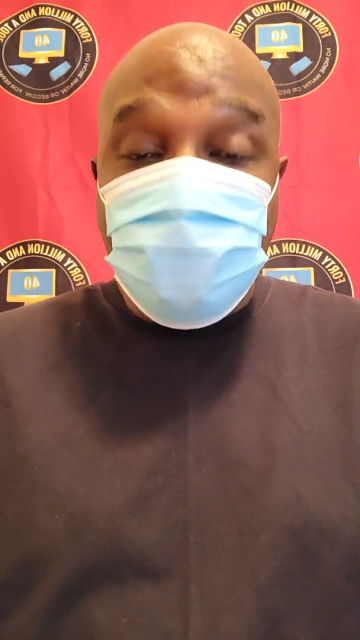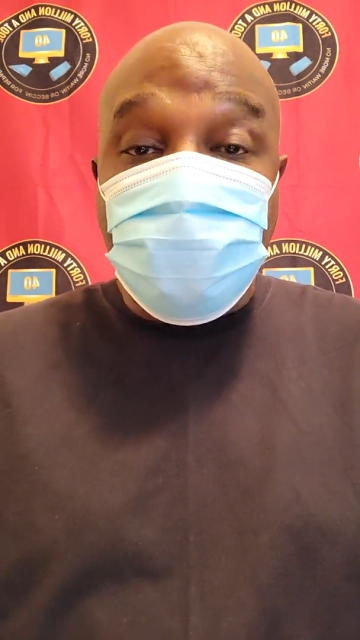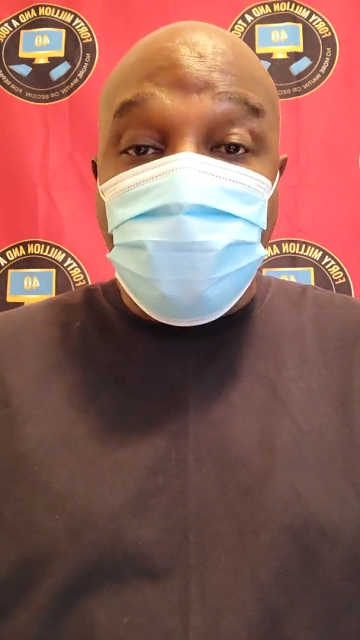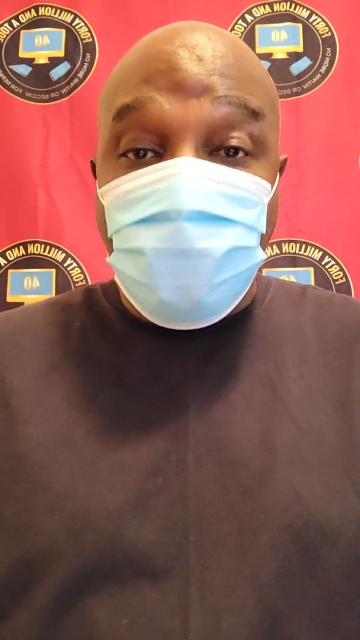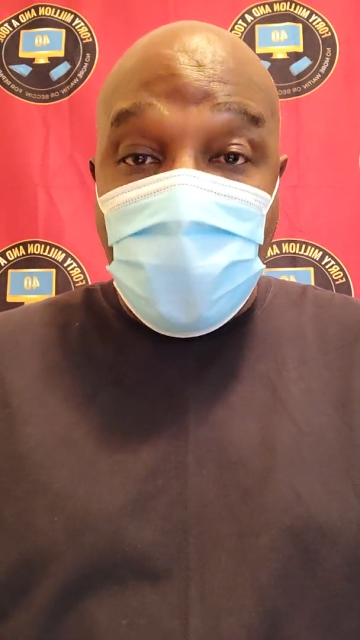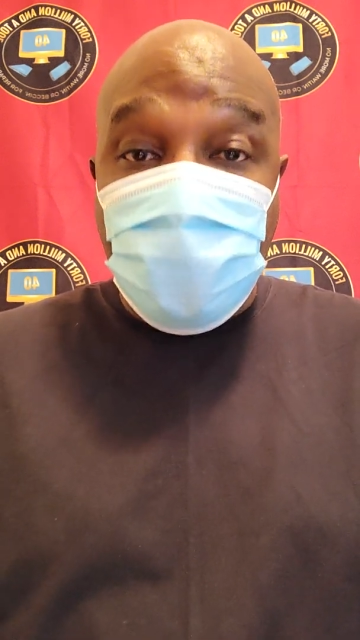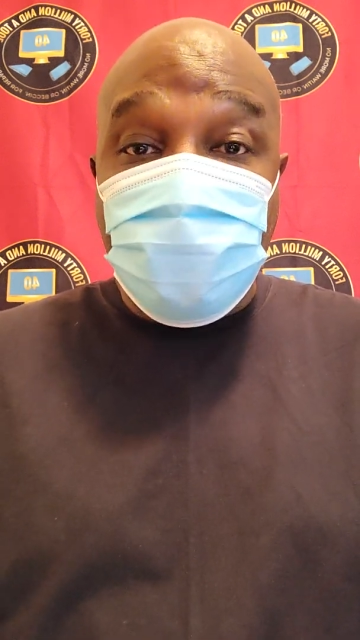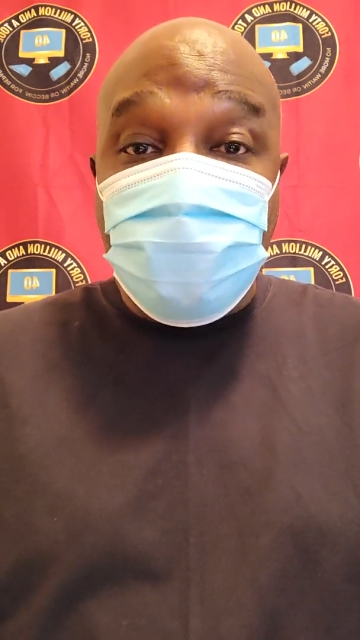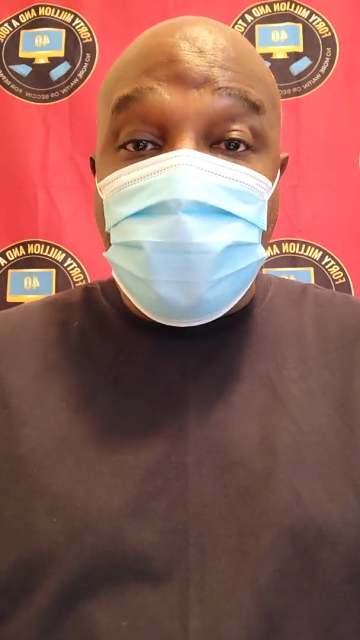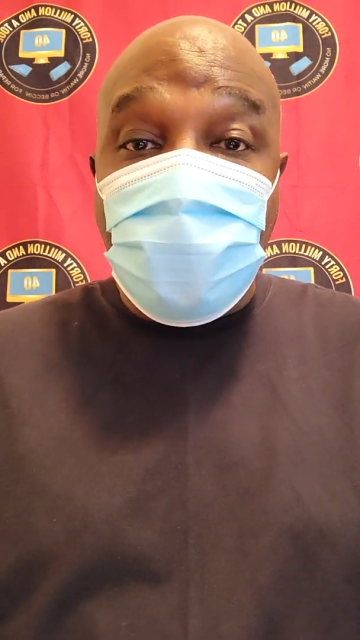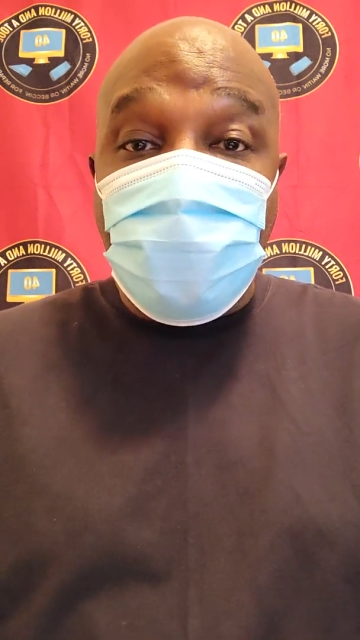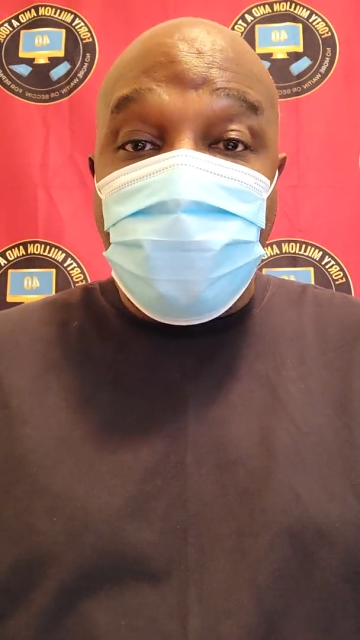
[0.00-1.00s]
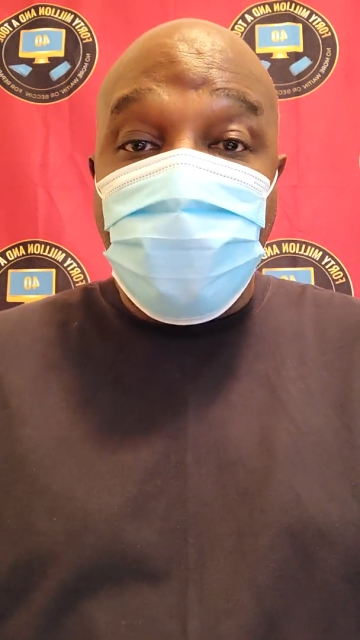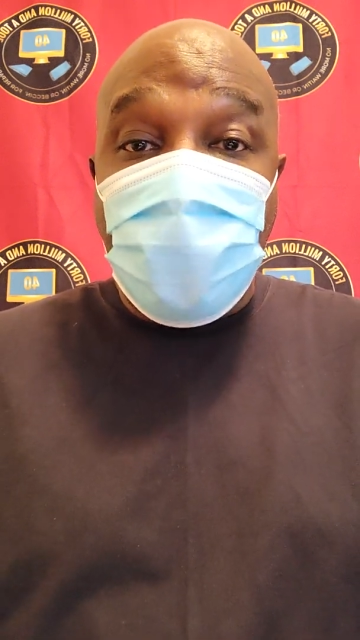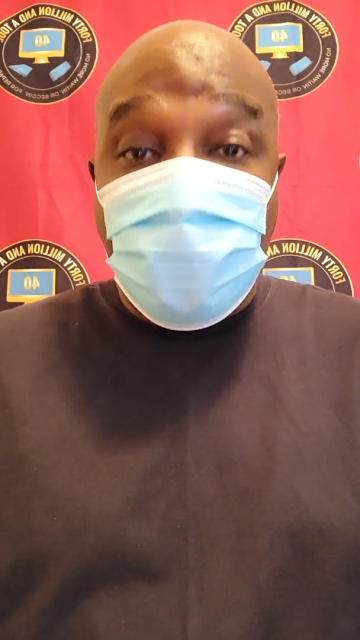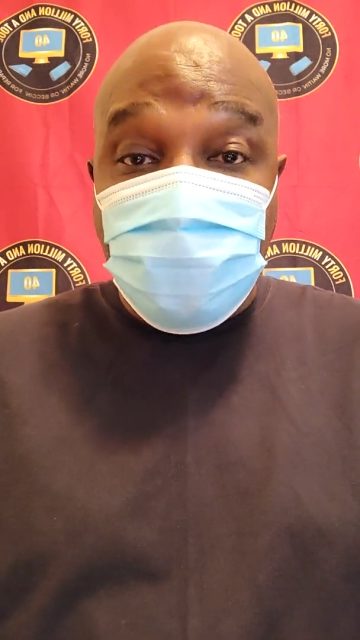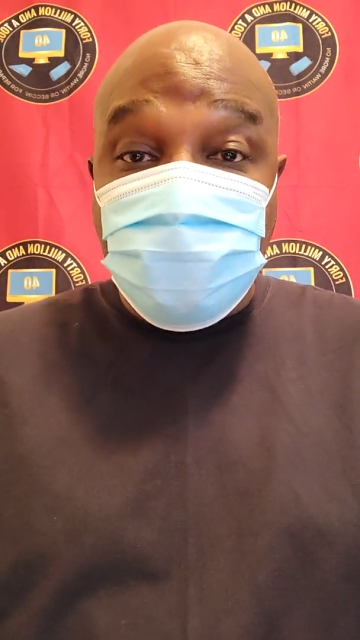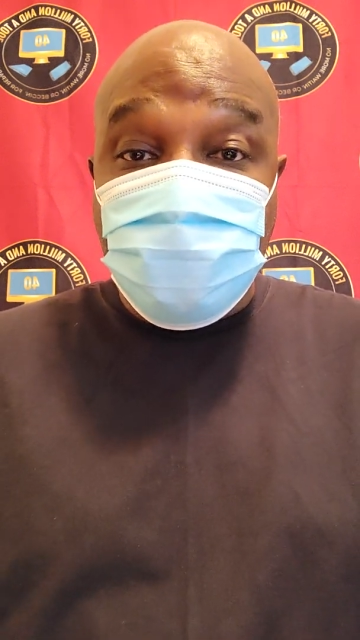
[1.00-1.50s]
to modern day
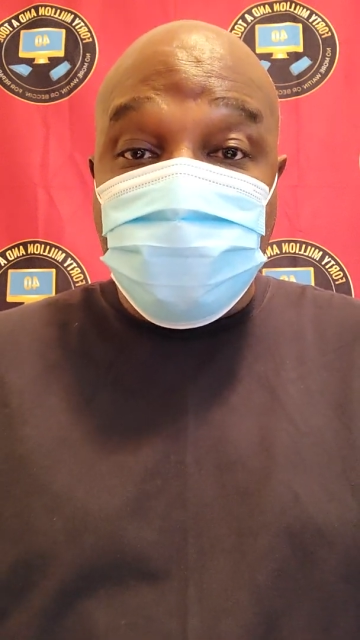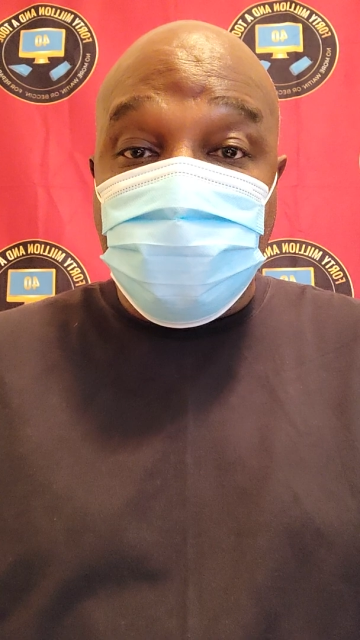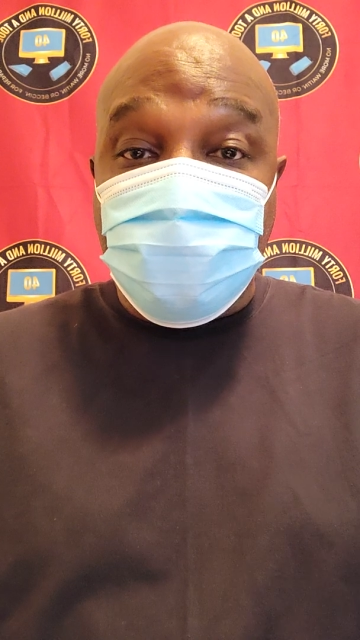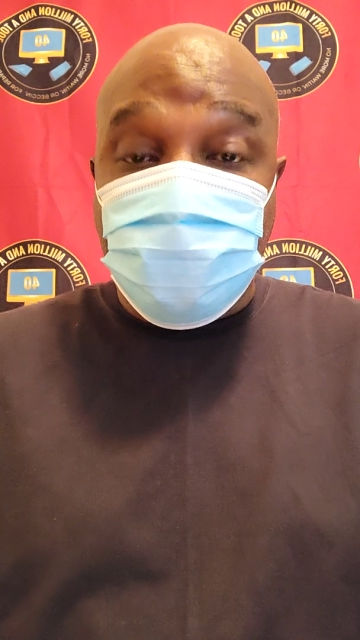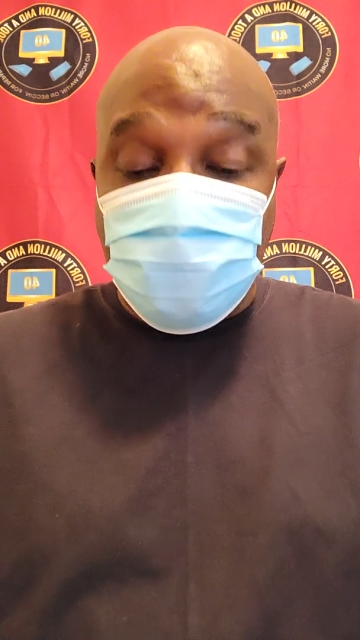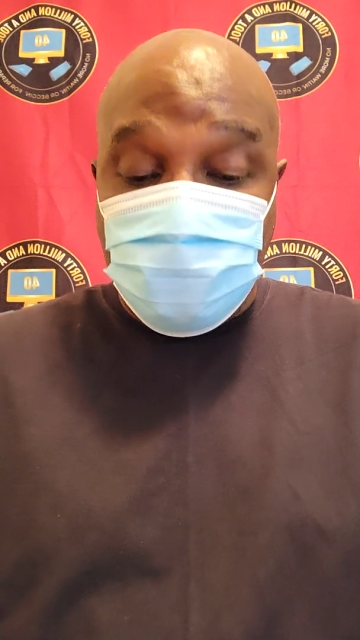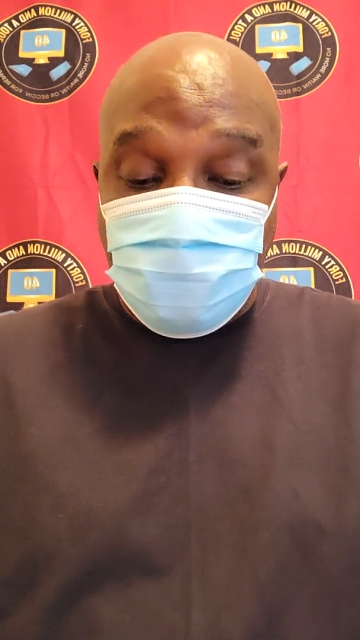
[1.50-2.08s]
politicians.